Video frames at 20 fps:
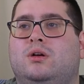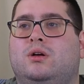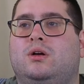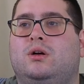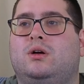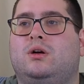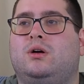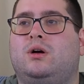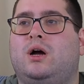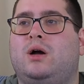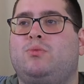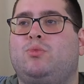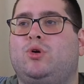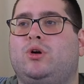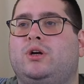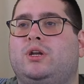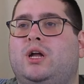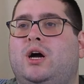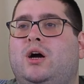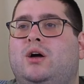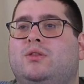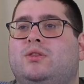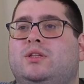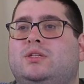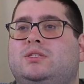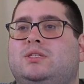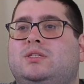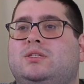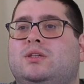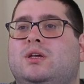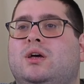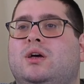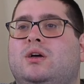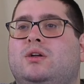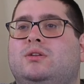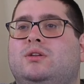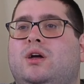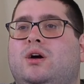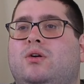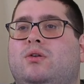What? I'm worried. This is
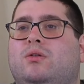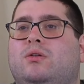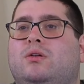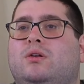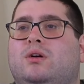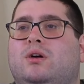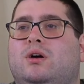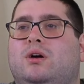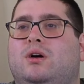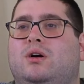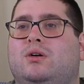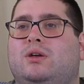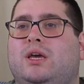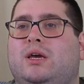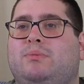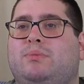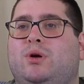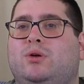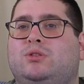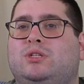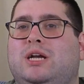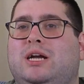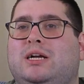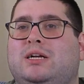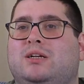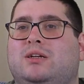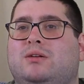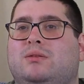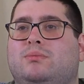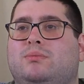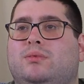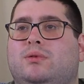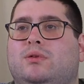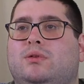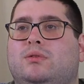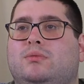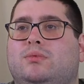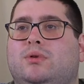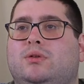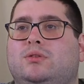no. Okay, BoJack.
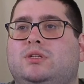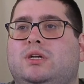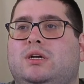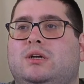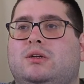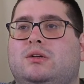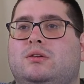BoJack.